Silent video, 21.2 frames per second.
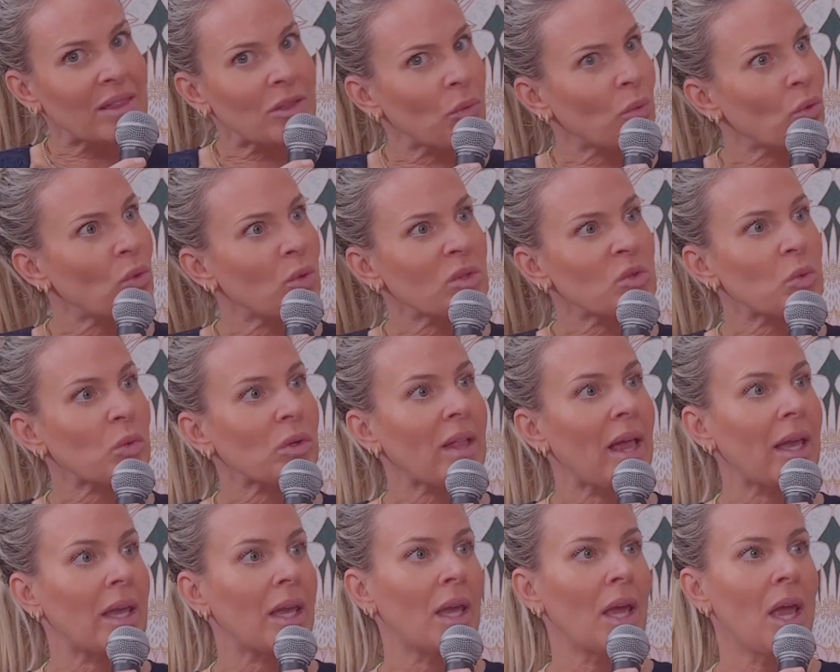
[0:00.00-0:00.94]
the rules were
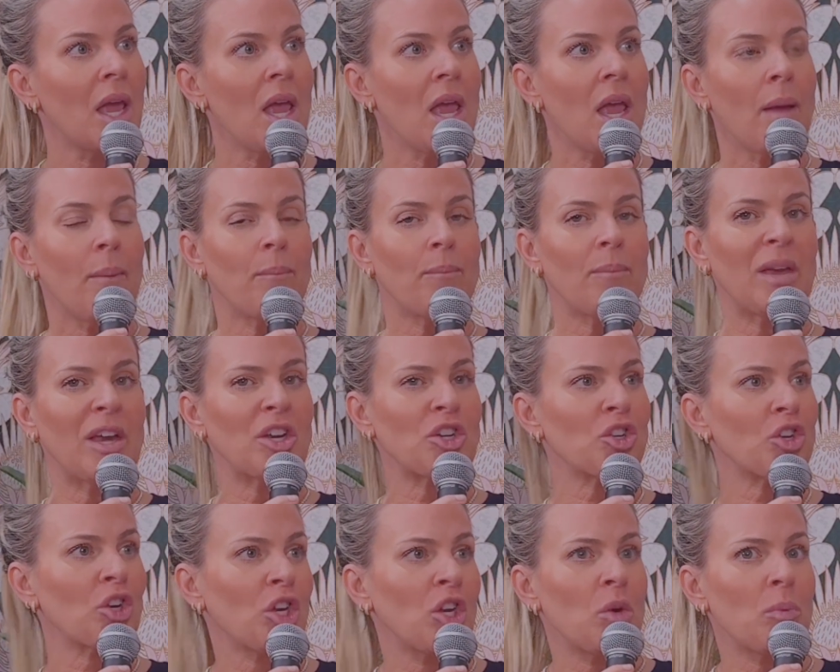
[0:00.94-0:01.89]
like, make
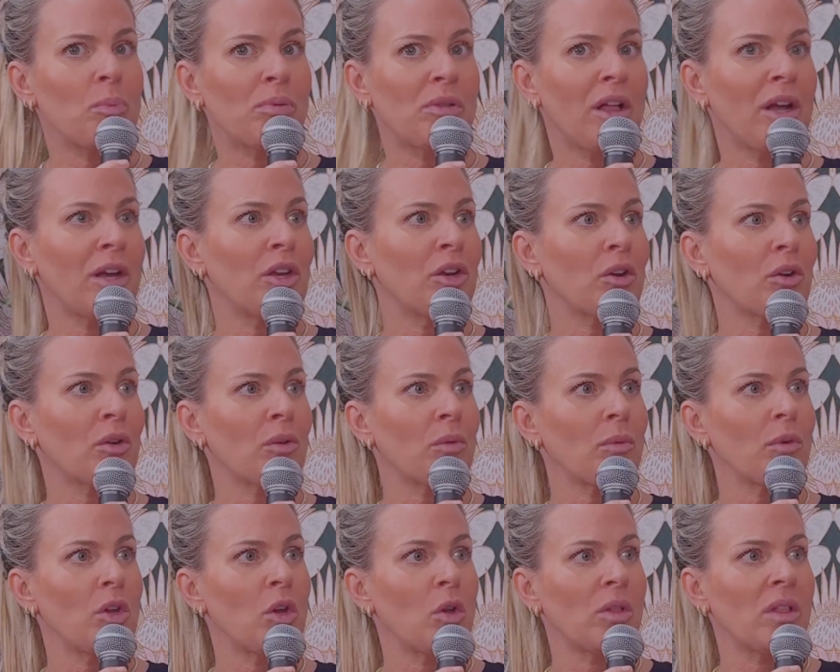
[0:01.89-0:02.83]
sure you
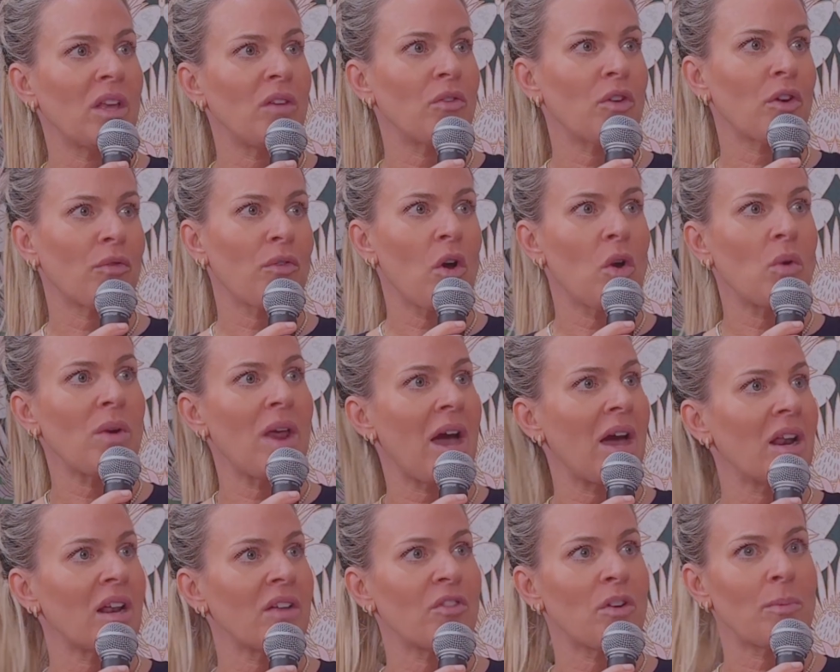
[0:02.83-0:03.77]
you leave your phone
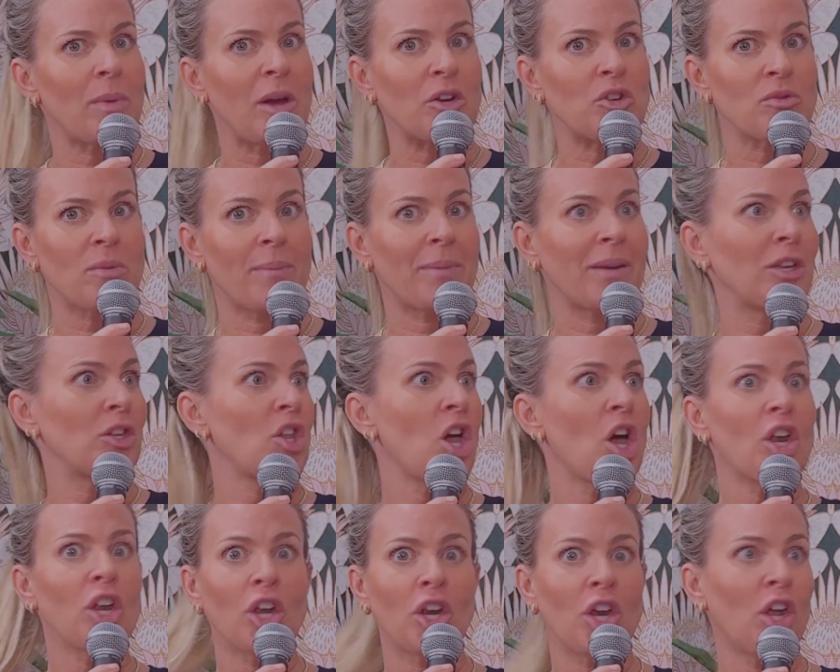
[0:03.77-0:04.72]
out of your bedroom. Like
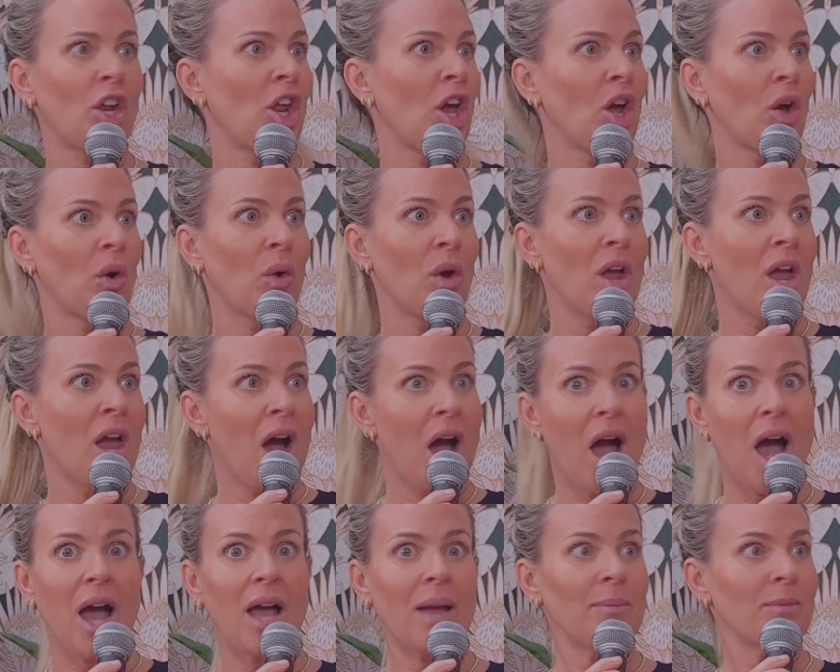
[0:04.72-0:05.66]
no,
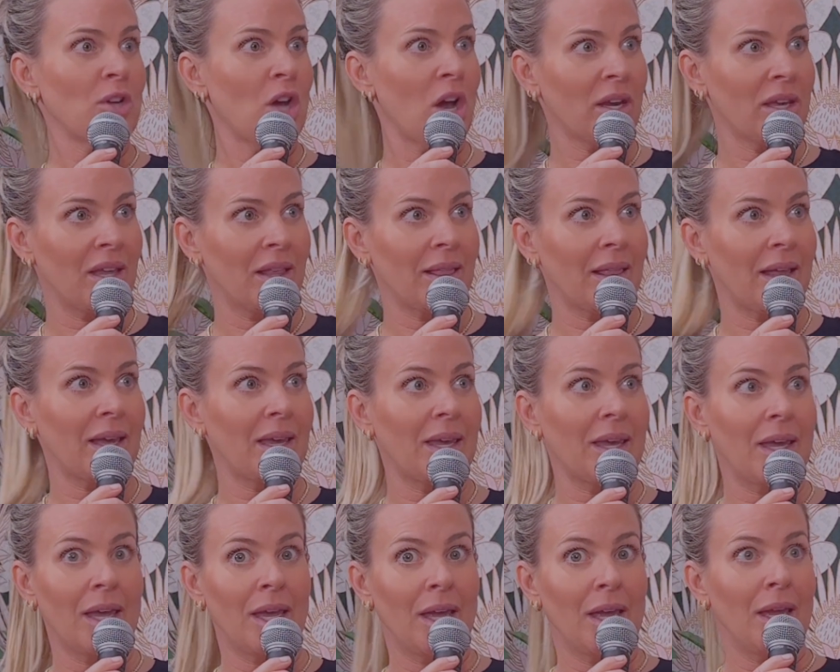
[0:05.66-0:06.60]
I'm talking like,
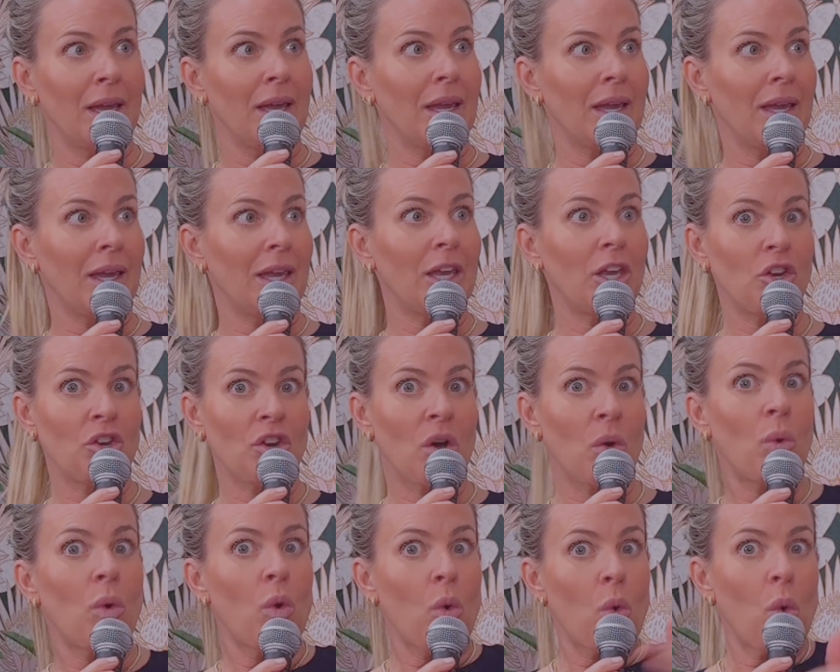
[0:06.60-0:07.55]
you know,